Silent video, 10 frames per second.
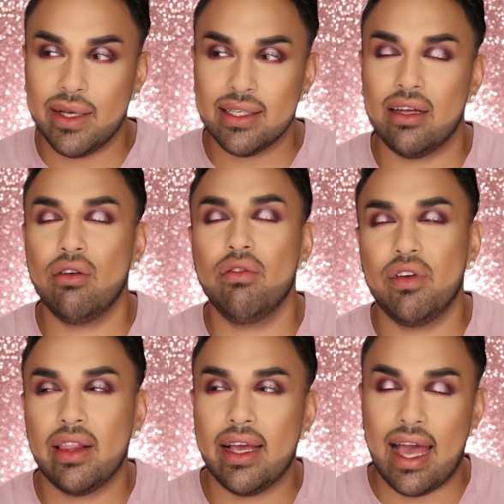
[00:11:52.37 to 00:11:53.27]
because I don't
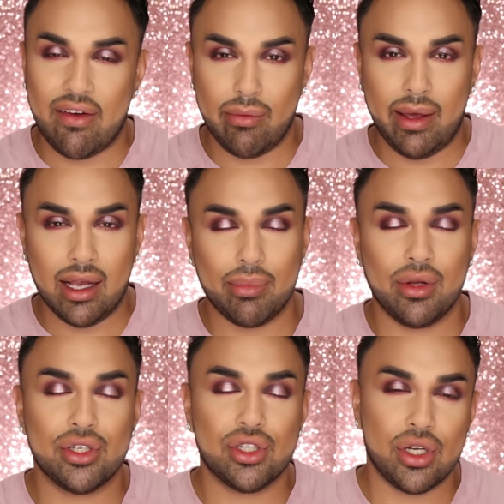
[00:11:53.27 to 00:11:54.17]
feel like every makeup
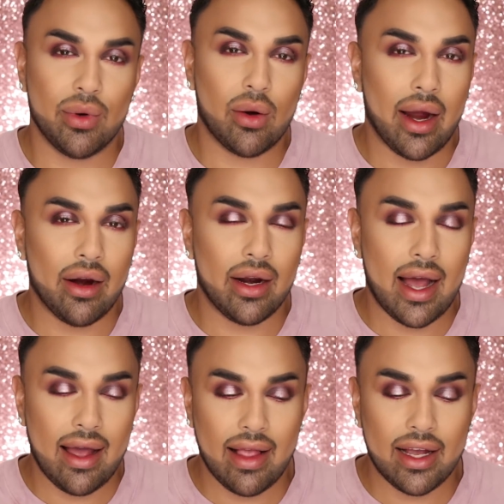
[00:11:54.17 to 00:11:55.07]
look should require an
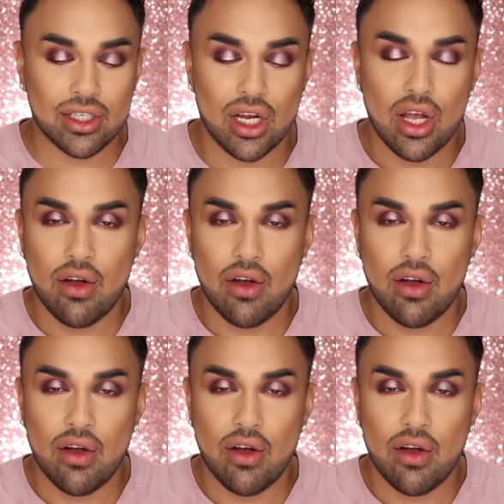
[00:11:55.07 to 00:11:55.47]
eyelash.